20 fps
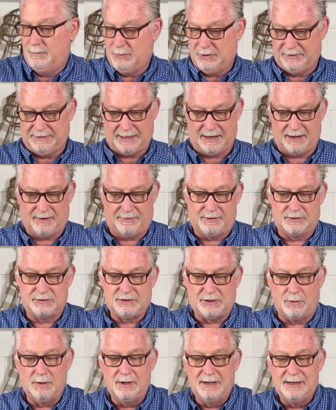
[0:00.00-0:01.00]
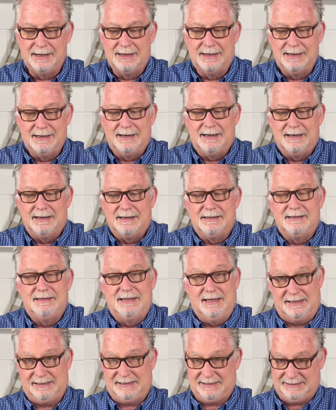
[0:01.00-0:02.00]
put that on there. So
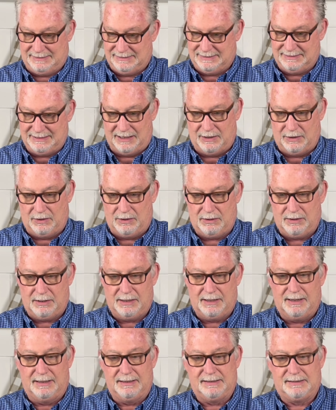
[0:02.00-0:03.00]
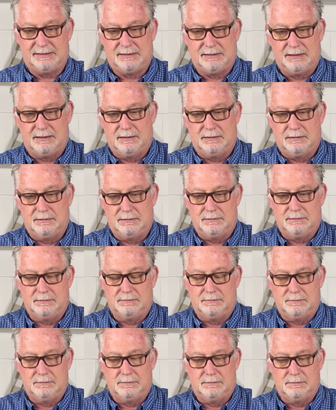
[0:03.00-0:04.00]
this center is
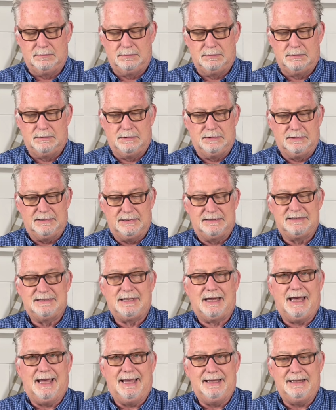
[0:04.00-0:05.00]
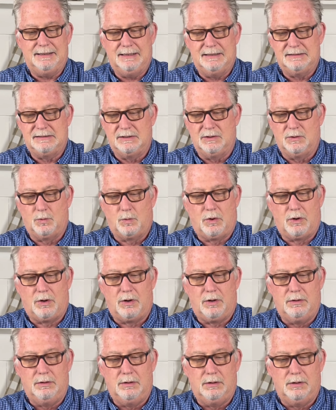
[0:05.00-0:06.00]
tight isn't the
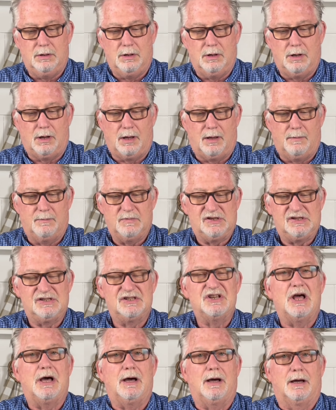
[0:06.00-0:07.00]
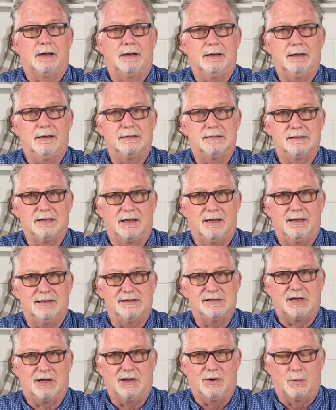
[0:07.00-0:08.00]
word. Um, snug is a,
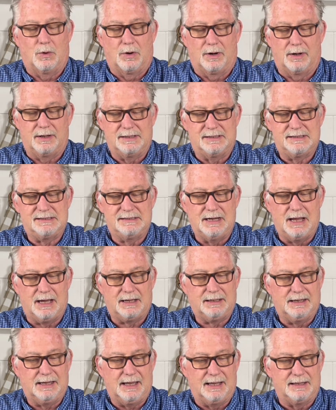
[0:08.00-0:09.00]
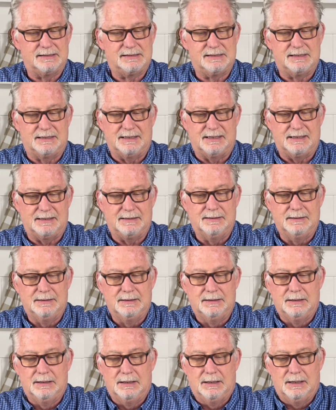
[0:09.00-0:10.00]
is a good word. It's snug against the
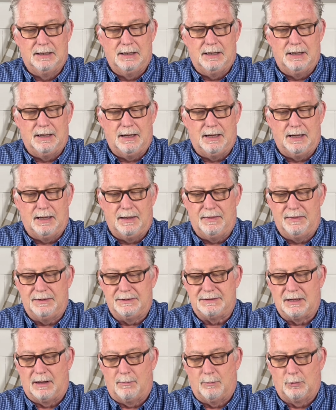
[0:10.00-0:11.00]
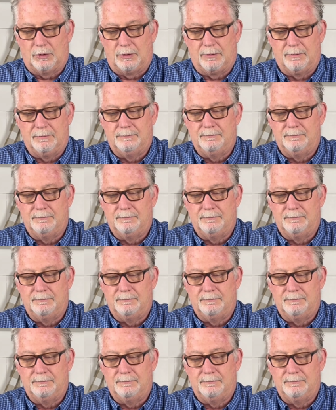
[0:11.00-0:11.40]
uh, the tumbler.